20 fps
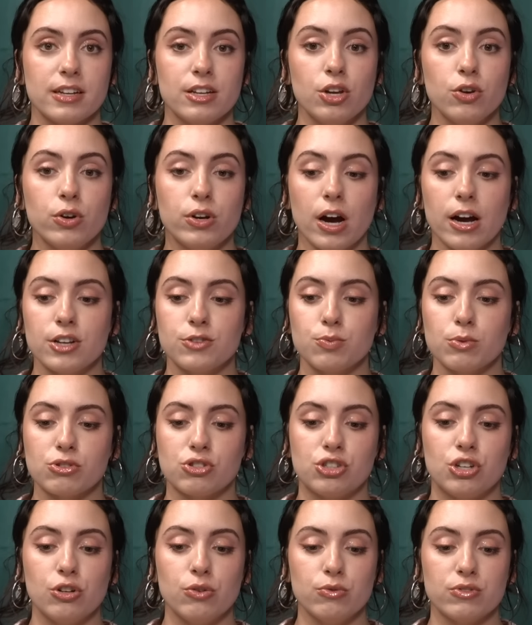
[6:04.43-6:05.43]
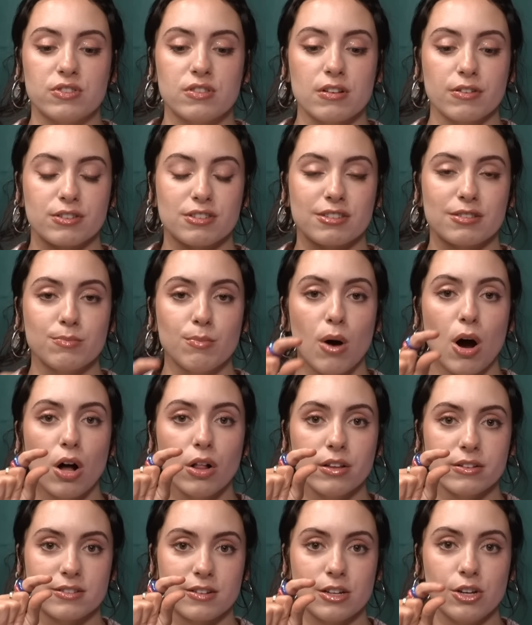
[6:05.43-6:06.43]
You guys will choose the
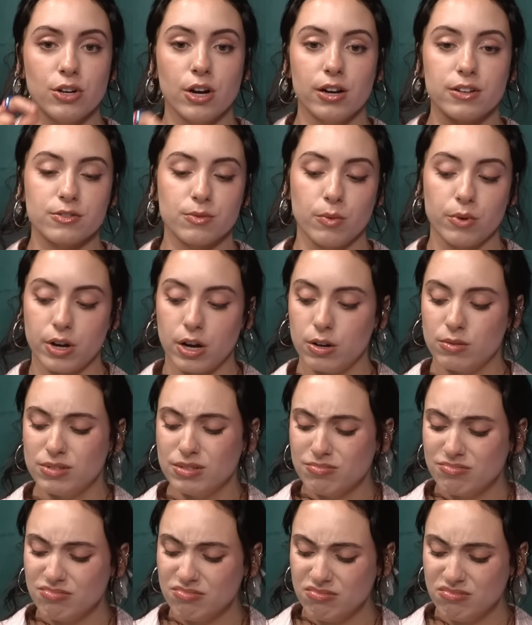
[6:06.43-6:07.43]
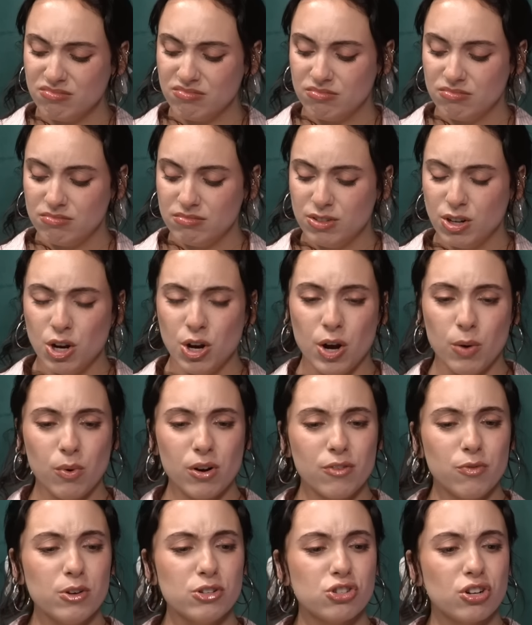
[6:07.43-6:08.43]
smallest. You guys will go. Mm,
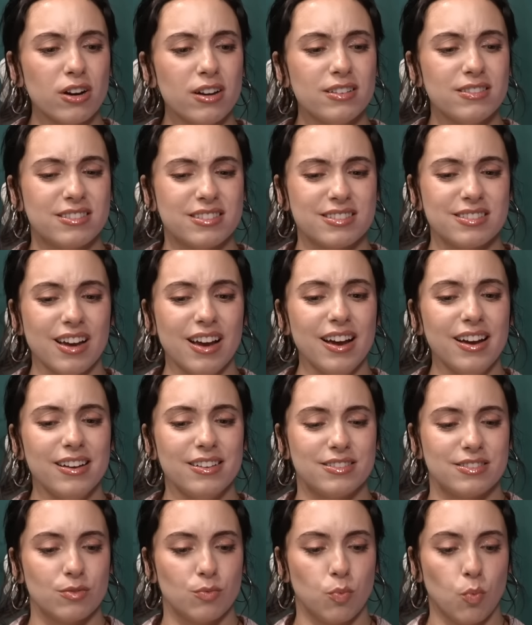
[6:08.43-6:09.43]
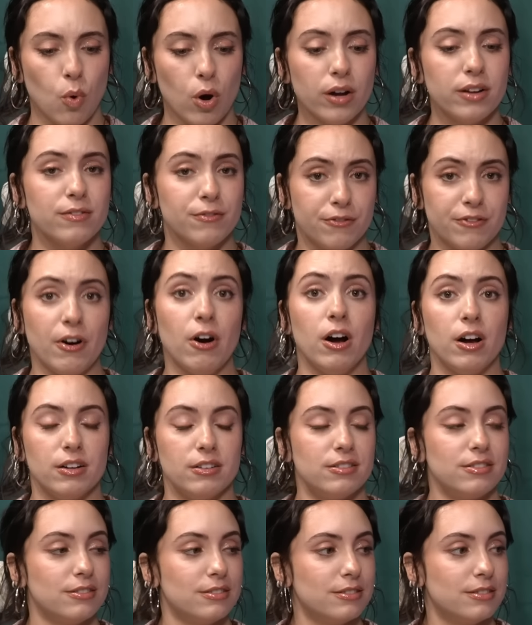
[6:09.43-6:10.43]
what if we tried size one
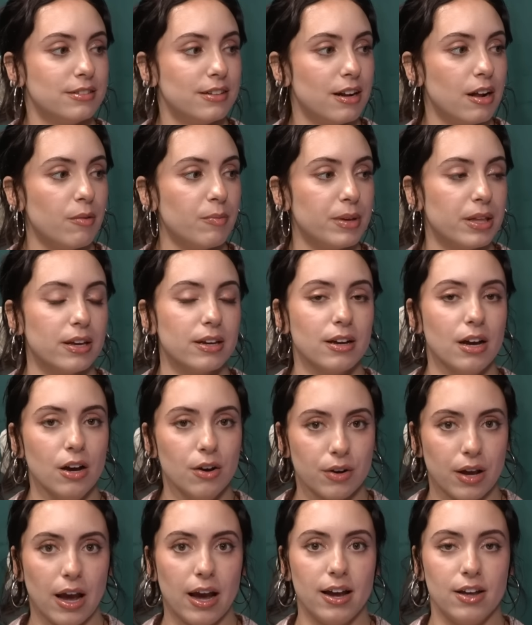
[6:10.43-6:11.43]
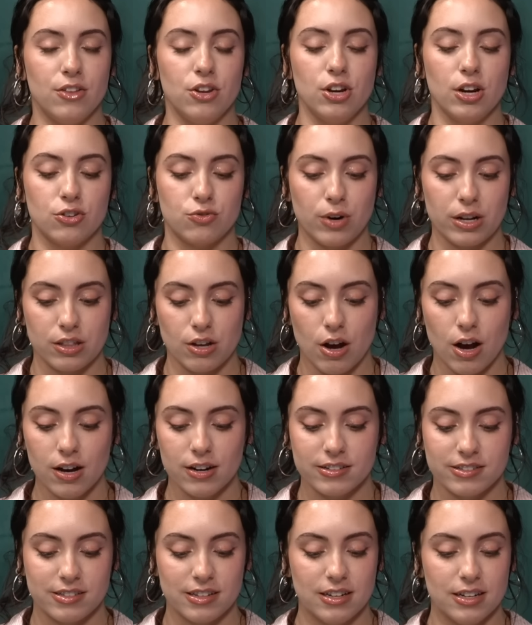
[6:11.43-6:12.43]
font? And I'll be like, okay. And then you guys write the
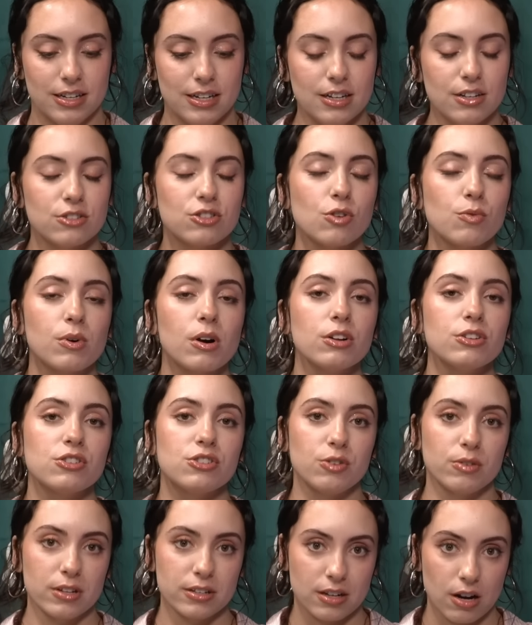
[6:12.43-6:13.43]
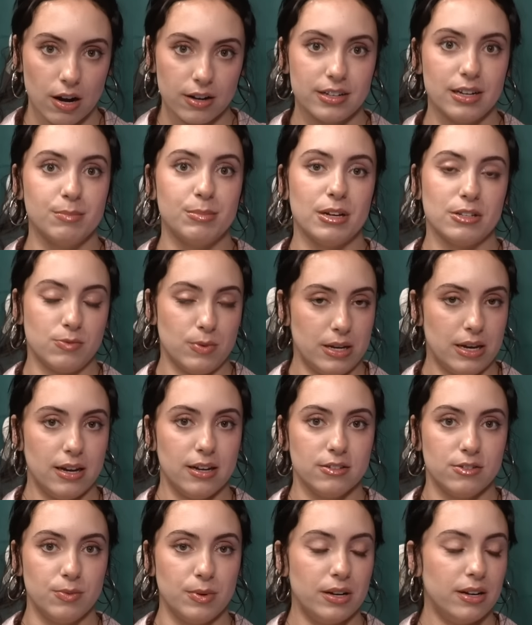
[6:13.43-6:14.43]
Odyssey. So we're all just doing the goddamn best we can, sweetie.